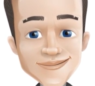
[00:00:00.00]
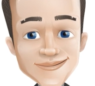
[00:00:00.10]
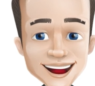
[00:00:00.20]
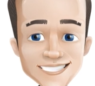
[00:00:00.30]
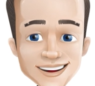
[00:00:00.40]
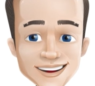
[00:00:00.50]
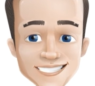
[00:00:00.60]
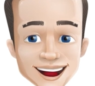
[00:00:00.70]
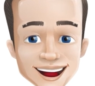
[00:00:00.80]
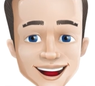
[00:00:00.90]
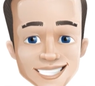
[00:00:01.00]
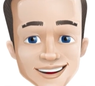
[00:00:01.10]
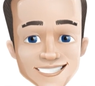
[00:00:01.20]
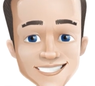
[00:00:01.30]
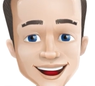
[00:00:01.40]
A safe haven. A
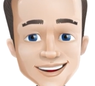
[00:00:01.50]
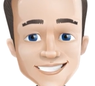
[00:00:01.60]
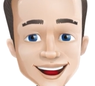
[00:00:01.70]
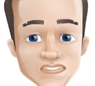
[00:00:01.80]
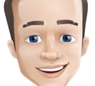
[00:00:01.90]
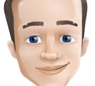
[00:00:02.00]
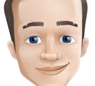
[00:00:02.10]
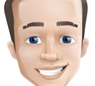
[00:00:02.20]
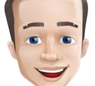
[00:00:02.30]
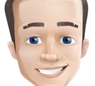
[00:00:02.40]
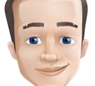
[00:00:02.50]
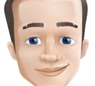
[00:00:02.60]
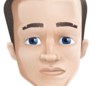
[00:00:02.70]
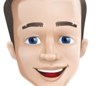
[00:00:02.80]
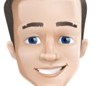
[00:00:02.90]
safe haven is a type of
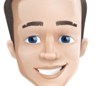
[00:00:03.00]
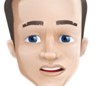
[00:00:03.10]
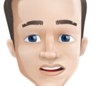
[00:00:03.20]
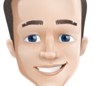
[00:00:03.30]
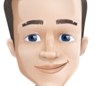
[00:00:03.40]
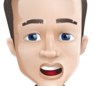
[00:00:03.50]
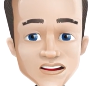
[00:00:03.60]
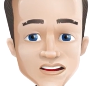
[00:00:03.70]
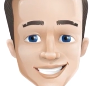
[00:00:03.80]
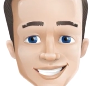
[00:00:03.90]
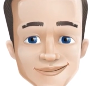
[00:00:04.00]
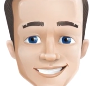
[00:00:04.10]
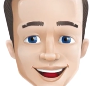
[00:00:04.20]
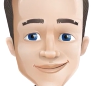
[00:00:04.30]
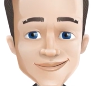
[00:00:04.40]
investment that is expected to
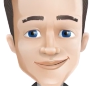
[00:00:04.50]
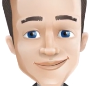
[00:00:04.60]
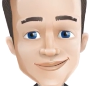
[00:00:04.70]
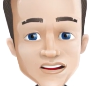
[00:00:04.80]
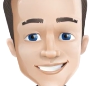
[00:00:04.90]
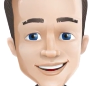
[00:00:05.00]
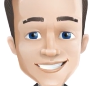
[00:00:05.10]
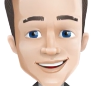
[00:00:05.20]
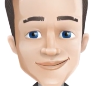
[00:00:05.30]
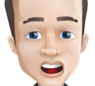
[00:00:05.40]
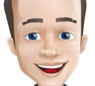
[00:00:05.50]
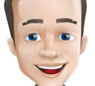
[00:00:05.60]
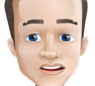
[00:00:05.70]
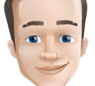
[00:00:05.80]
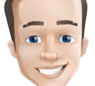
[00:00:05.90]
retain or increase
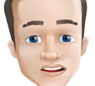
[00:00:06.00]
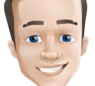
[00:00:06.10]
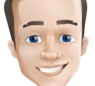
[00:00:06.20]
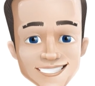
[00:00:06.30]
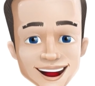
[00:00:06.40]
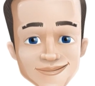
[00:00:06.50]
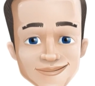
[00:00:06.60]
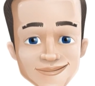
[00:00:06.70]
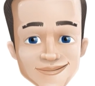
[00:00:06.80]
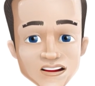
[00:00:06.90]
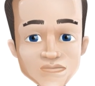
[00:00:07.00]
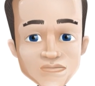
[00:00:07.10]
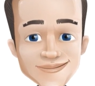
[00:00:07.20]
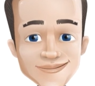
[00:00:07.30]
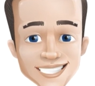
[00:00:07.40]
value during times of
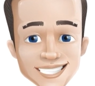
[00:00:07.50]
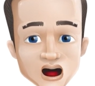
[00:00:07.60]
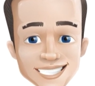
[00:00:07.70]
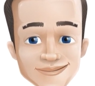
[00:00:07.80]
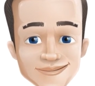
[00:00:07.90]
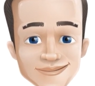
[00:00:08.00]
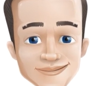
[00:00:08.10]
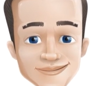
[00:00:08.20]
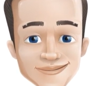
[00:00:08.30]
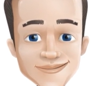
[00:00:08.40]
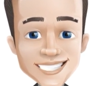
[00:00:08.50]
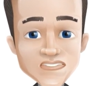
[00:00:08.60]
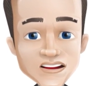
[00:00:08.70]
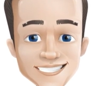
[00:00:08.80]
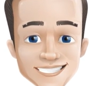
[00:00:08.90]
market turbulence.
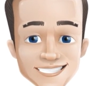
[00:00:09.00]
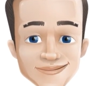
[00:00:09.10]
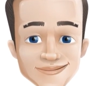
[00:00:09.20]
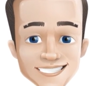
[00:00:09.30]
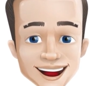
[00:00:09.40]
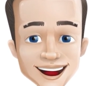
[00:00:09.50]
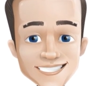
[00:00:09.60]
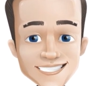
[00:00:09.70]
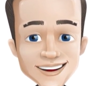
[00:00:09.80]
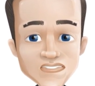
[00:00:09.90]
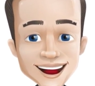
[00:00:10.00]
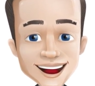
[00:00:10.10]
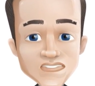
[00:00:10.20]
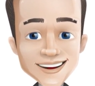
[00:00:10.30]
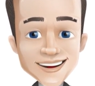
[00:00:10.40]
Investors seek out safe
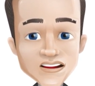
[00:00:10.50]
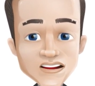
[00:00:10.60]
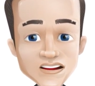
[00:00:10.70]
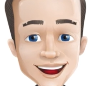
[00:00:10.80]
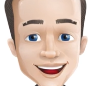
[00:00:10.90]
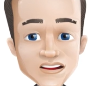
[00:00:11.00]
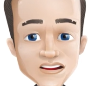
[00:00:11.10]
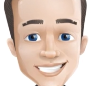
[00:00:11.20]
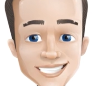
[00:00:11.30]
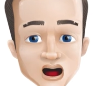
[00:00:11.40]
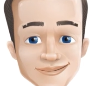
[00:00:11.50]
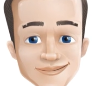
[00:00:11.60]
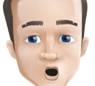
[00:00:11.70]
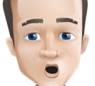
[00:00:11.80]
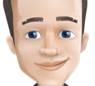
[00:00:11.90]
haven in order to limit their
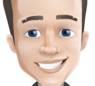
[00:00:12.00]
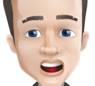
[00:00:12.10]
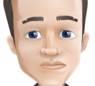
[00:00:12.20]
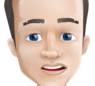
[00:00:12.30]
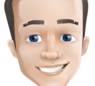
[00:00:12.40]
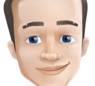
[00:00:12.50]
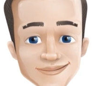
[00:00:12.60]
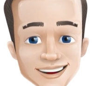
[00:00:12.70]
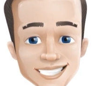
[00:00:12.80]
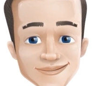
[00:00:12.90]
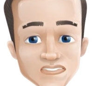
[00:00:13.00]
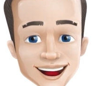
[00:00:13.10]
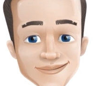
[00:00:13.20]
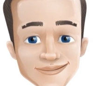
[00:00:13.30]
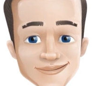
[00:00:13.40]
exposure to losses in the
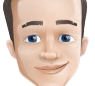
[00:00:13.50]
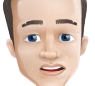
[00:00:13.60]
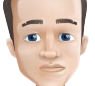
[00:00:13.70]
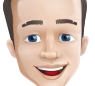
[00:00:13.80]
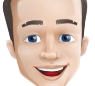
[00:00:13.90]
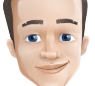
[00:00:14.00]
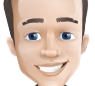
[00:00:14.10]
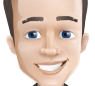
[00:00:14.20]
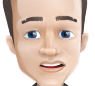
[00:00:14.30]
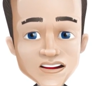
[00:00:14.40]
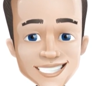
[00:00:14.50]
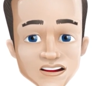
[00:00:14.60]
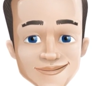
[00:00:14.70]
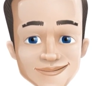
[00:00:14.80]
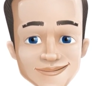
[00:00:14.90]
event of market
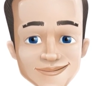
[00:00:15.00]
downturns.